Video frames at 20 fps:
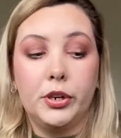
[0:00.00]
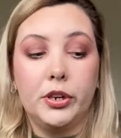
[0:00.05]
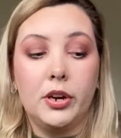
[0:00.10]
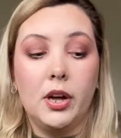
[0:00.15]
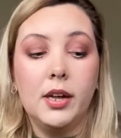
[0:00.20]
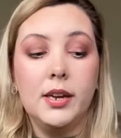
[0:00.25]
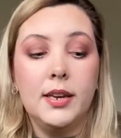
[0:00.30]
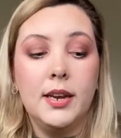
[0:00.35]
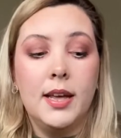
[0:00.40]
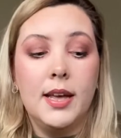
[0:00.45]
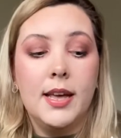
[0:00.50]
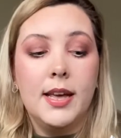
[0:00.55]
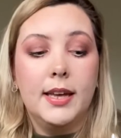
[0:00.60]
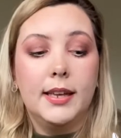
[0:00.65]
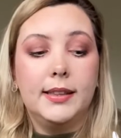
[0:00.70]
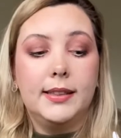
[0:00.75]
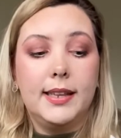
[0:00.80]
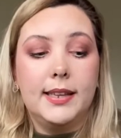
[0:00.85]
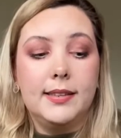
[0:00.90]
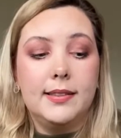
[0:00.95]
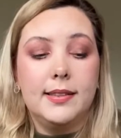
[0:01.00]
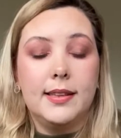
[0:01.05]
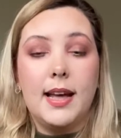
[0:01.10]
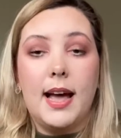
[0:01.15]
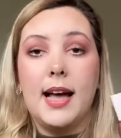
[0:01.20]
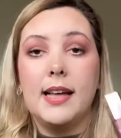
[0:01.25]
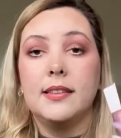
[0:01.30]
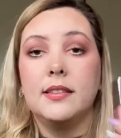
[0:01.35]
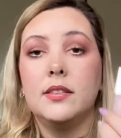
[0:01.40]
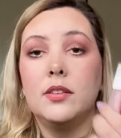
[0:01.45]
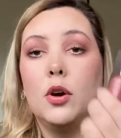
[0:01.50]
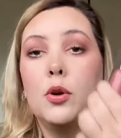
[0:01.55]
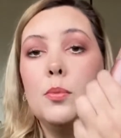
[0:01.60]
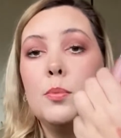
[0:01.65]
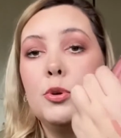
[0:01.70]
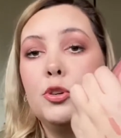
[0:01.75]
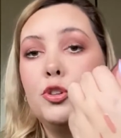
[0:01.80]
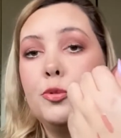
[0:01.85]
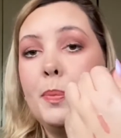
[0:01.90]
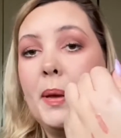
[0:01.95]
it on. This has so
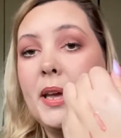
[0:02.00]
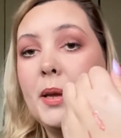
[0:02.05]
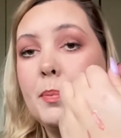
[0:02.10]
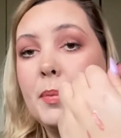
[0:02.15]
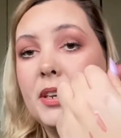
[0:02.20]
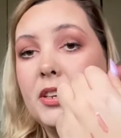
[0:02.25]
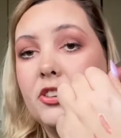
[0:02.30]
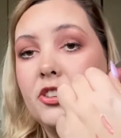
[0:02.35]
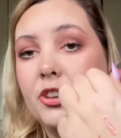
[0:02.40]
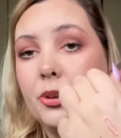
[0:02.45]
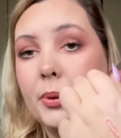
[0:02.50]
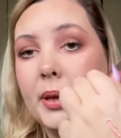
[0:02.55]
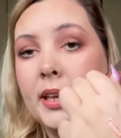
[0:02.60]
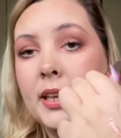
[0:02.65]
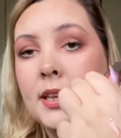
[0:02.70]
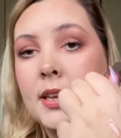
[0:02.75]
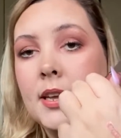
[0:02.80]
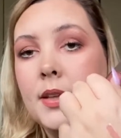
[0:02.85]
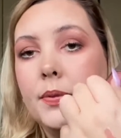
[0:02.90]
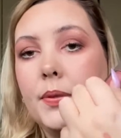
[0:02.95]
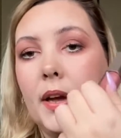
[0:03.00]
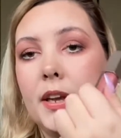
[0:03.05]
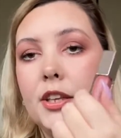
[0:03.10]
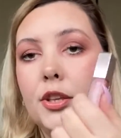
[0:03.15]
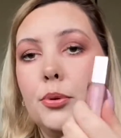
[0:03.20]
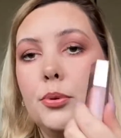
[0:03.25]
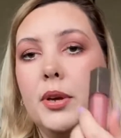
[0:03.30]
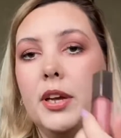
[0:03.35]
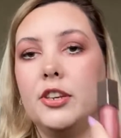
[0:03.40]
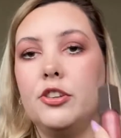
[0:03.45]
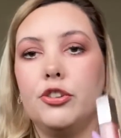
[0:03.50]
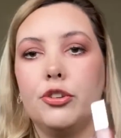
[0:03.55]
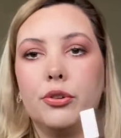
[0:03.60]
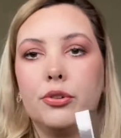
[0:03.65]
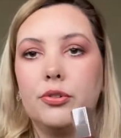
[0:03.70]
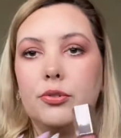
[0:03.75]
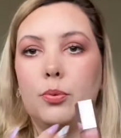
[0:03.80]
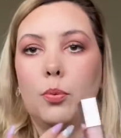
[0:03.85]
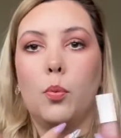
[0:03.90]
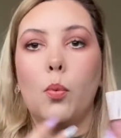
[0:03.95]
much pigment to it that you can
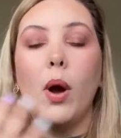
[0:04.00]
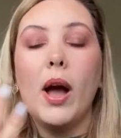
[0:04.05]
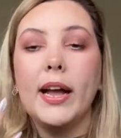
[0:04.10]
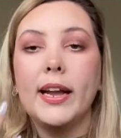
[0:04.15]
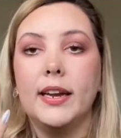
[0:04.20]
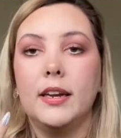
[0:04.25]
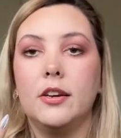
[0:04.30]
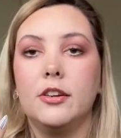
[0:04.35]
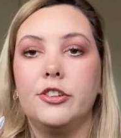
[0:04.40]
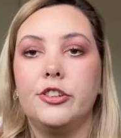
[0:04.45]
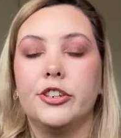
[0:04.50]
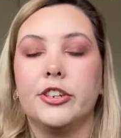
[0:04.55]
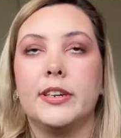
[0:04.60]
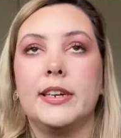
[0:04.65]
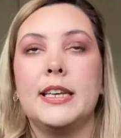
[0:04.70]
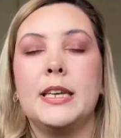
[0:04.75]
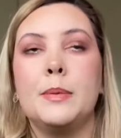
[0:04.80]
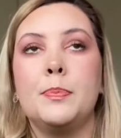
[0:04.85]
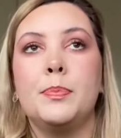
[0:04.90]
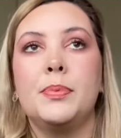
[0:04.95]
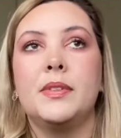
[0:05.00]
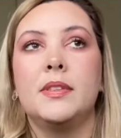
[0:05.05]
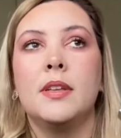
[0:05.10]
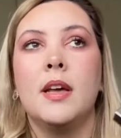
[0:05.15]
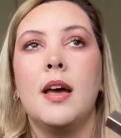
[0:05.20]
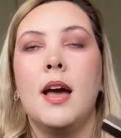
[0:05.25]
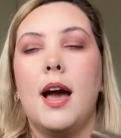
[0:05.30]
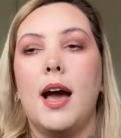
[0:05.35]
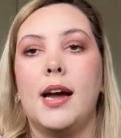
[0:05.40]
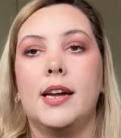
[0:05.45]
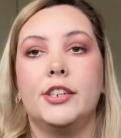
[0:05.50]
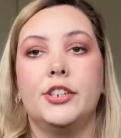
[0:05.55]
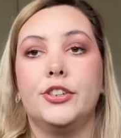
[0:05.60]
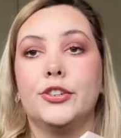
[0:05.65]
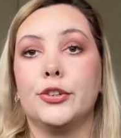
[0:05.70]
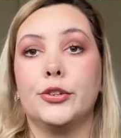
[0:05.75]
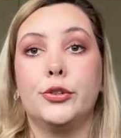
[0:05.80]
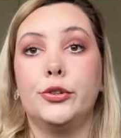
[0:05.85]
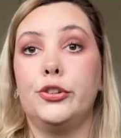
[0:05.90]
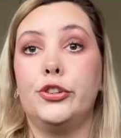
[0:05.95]
just whack it onto your lips and
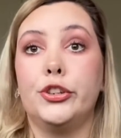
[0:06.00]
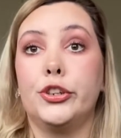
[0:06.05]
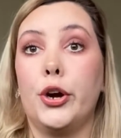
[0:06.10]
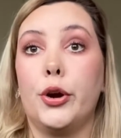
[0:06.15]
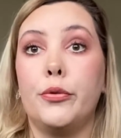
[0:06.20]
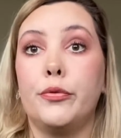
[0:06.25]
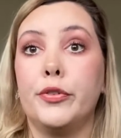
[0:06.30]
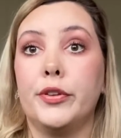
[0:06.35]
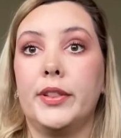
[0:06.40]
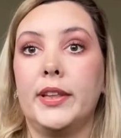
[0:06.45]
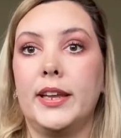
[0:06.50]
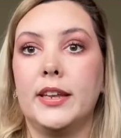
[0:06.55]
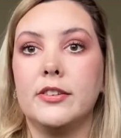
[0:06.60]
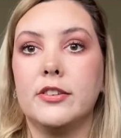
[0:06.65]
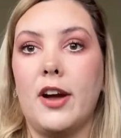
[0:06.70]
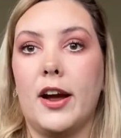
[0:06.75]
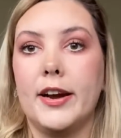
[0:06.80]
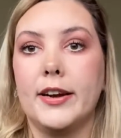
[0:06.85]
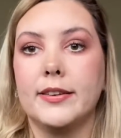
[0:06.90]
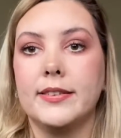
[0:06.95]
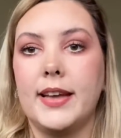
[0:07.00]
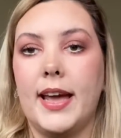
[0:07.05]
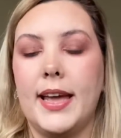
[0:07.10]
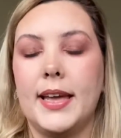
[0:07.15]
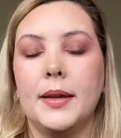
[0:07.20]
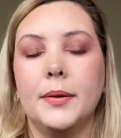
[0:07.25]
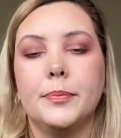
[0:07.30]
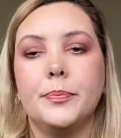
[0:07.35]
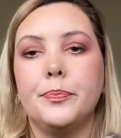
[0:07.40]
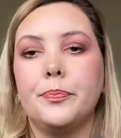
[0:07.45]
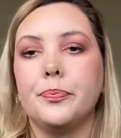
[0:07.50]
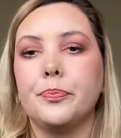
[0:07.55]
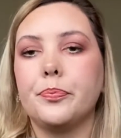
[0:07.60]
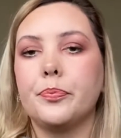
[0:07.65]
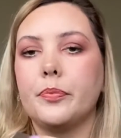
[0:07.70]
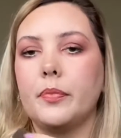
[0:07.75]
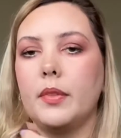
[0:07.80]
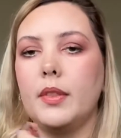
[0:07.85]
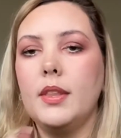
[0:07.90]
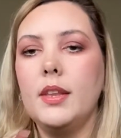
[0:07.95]
you're good to go for the entire day.
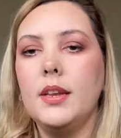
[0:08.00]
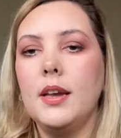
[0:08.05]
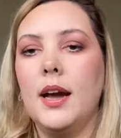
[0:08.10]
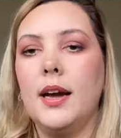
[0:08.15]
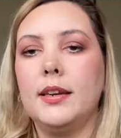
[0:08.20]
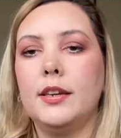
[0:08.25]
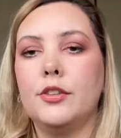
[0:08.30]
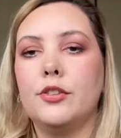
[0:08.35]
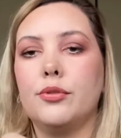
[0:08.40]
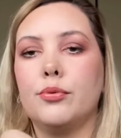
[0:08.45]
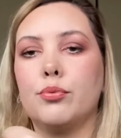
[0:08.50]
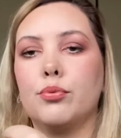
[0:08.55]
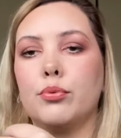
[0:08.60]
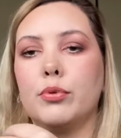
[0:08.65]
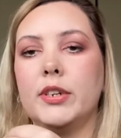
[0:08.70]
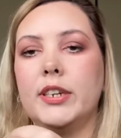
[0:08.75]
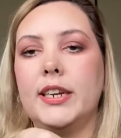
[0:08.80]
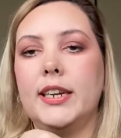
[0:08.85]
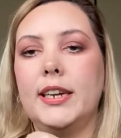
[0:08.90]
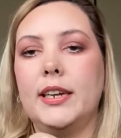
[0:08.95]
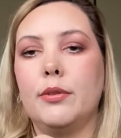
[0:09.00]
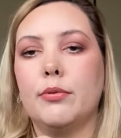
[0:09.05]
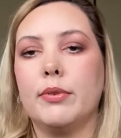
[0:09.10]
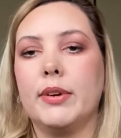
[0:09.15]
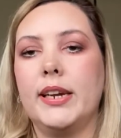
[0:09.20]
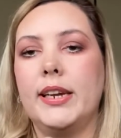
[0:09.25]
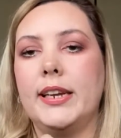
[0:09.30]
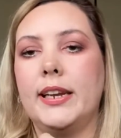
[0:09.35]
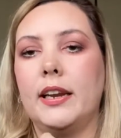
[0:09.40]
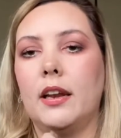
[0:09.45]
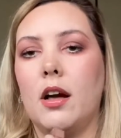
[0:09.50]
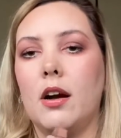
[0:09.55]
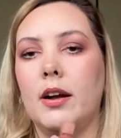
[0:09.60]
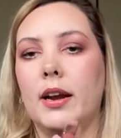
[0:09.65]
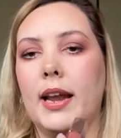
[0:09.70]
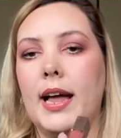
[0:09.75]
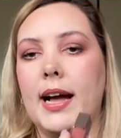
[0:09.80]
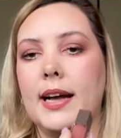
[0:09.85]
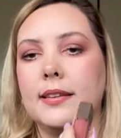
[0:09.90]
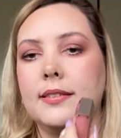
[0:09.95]
And it's really long
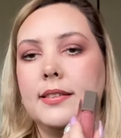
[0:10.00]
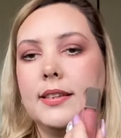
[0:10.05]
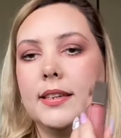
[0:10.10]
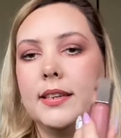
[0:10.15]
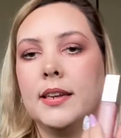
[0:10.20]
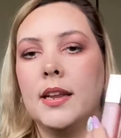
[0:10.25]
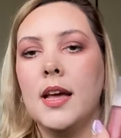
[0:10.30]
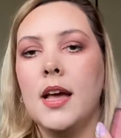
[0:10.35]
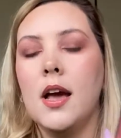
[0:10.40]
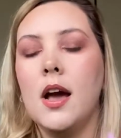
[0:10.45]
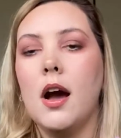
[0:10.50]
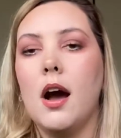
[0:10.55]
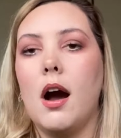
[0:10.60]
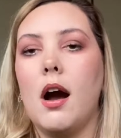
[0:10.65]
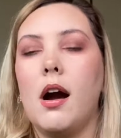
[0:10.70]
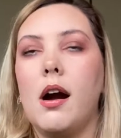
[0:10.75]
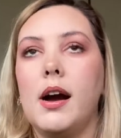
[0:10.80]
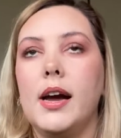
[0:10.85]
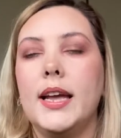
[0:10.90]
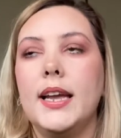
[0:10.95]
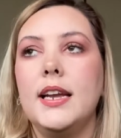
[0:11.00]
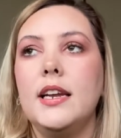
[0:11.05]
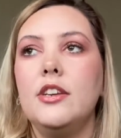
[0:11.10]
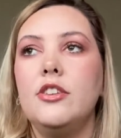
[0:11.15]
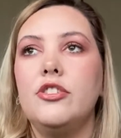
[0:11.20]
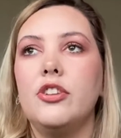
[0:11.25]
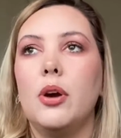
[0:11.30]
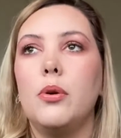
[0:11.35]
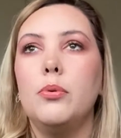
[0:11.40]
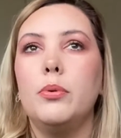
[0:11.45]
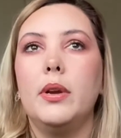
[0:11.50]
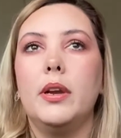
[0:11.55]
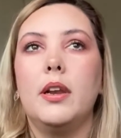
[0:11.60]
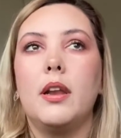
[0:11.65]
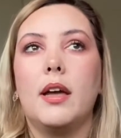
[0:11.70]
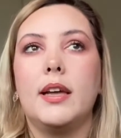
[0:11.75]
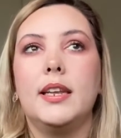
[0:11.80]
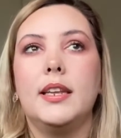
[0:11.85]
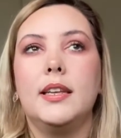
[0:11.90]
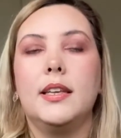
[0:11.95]
lasting. I don't
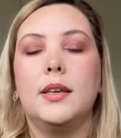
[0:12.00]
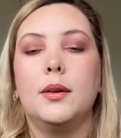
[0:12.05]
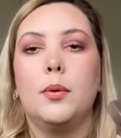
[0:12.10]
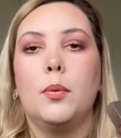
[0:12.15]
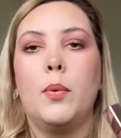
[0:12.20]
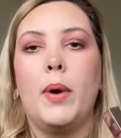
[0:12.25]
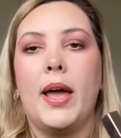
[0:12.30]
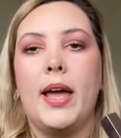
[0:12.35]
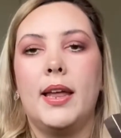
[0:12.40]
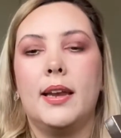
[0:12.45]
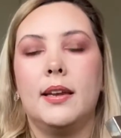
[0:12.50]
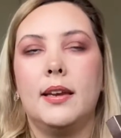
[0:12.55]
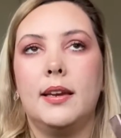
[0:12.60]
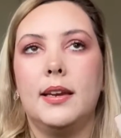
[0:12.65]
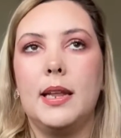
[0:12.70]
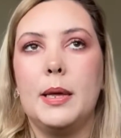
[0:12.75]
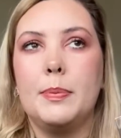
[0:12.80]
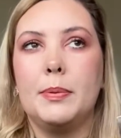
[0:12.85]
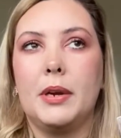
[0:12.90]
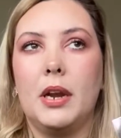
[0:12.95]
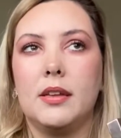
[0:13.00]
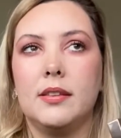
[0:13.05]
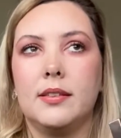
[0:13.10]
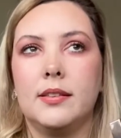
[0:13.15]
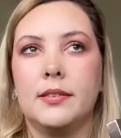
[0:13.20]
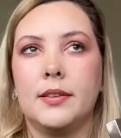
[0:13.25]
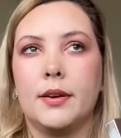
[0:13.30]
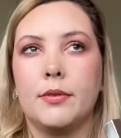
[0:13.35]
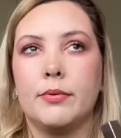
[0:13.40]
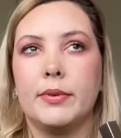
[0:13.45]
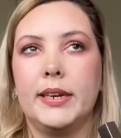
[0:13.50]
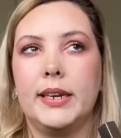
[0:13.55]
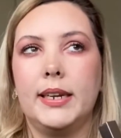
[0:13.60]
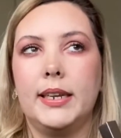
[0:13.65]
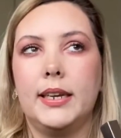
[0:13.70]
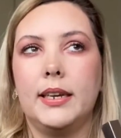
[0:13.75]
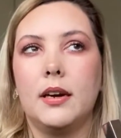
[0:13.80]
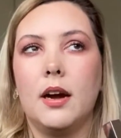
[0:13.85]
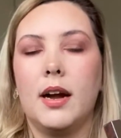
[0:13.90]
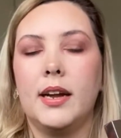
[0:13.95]
like when lip glosses are
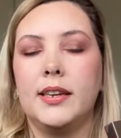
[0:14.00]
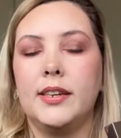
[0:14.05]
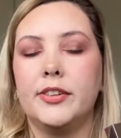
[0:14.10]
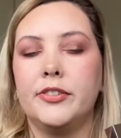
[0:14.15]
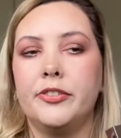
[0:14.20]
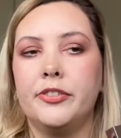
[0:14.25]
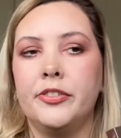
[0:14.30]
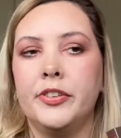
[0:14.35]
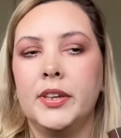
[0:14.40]
really kind of